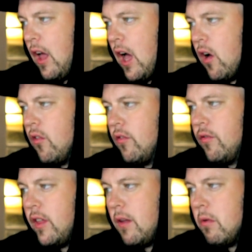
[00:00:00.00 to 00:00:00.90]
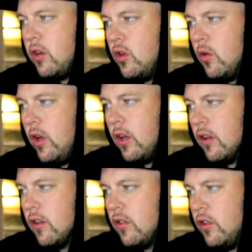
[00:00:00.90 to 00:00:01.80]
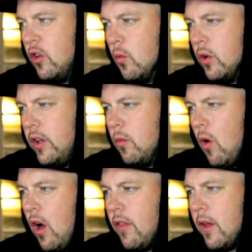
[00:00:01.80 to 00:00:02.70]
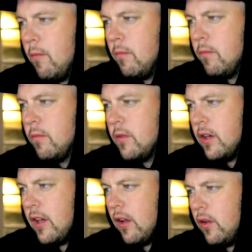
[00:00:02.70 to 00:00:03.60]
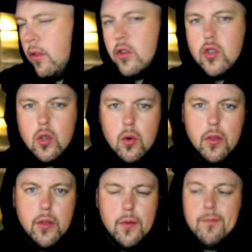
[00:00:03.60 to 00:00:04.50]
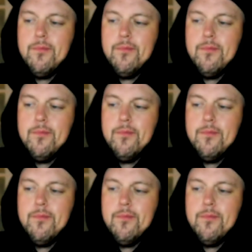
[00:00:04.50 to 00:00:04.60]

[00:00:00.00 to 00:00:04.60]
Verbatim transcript: how they've been doing? Do you really want them to tell you the truth?